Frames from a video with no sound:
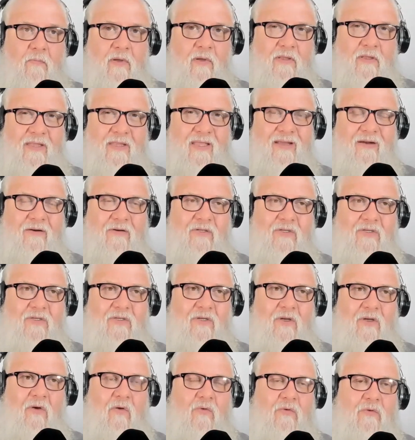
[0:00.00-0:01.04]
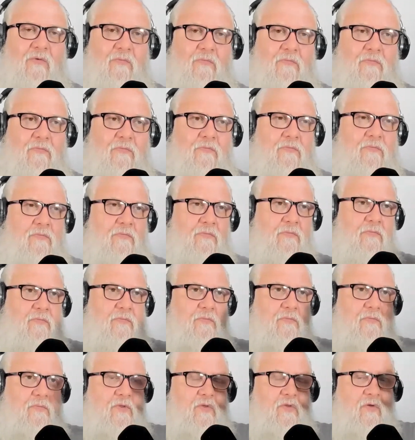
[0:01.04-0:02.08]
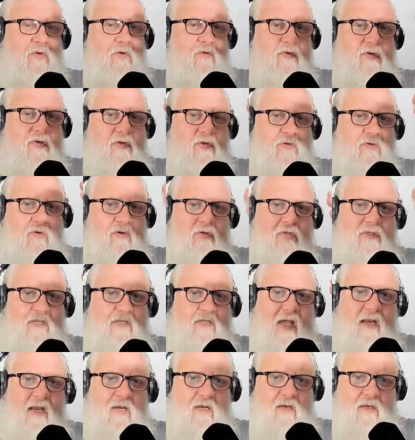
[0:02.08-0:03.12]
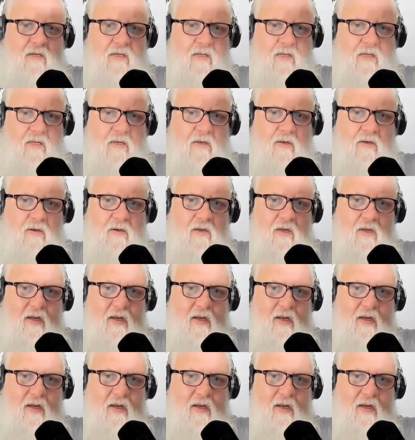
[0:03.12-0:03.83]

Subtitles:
but they're so sort of short-sighted in